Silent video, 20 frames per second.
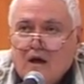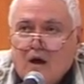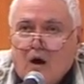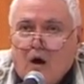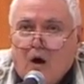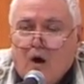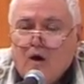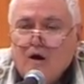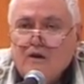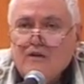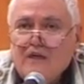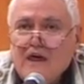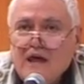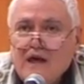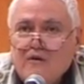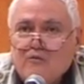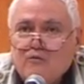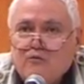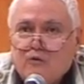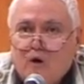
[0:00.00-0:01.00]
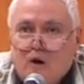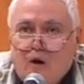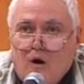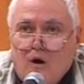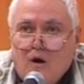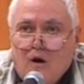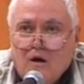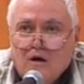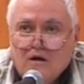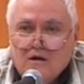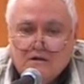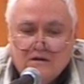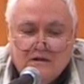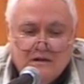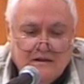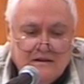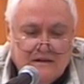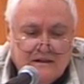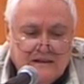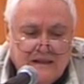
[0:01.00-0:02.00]
Are they wrong
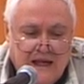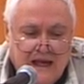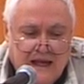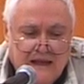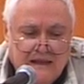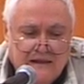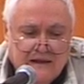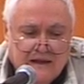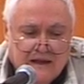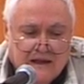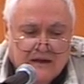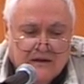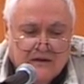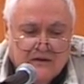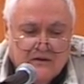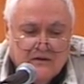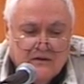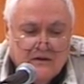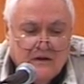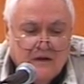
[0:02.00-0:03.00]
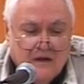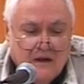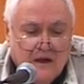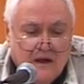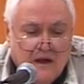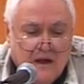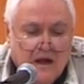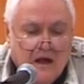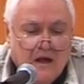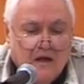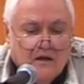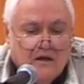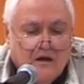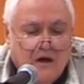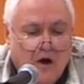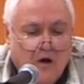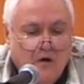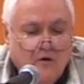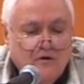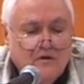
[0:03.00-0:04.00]
to say this?
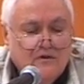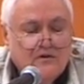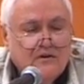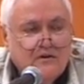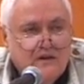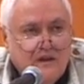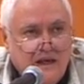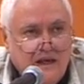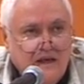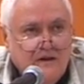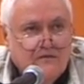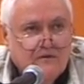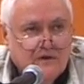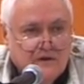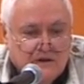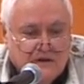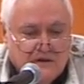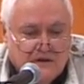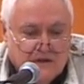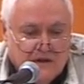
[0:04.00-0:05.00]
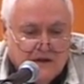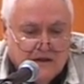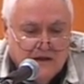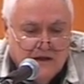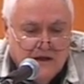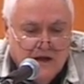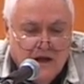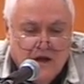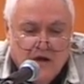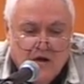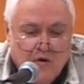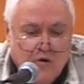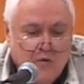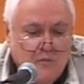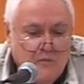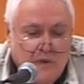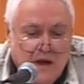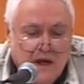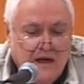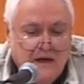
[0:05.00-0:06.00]
Coke Stevenson, who
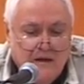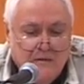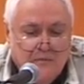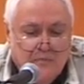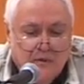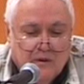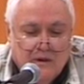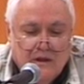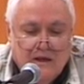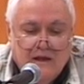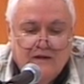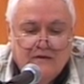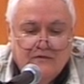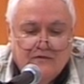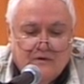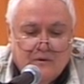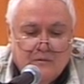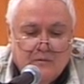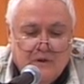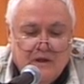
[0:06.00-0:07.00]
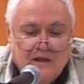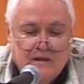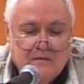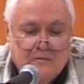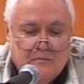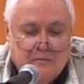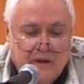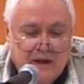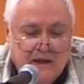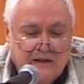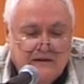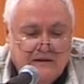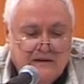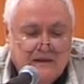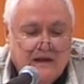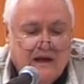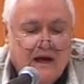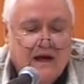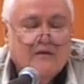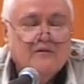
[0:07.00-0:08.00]
many believe to be the best
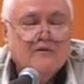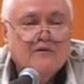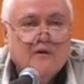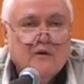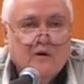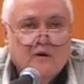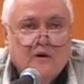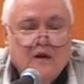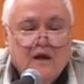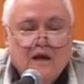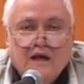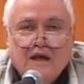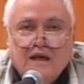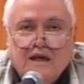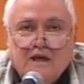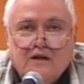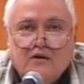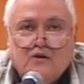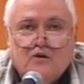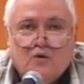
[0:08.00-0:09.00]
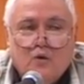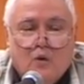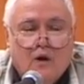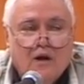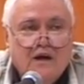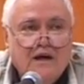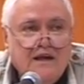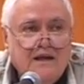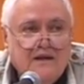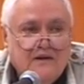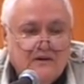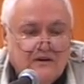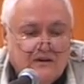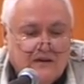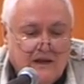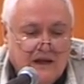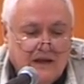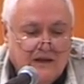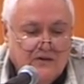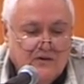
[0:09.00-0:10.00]
governor in 20th
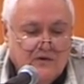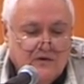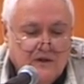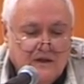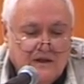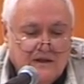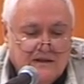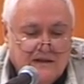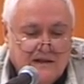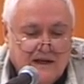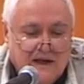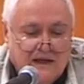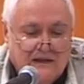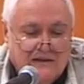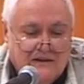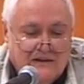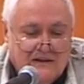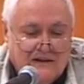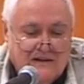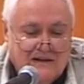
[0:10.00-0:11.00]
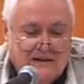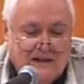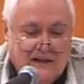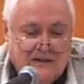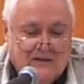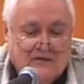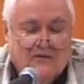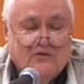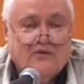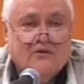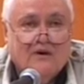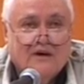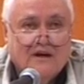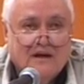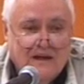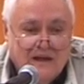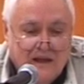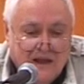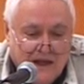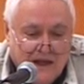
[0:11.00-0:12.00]
century Texas history,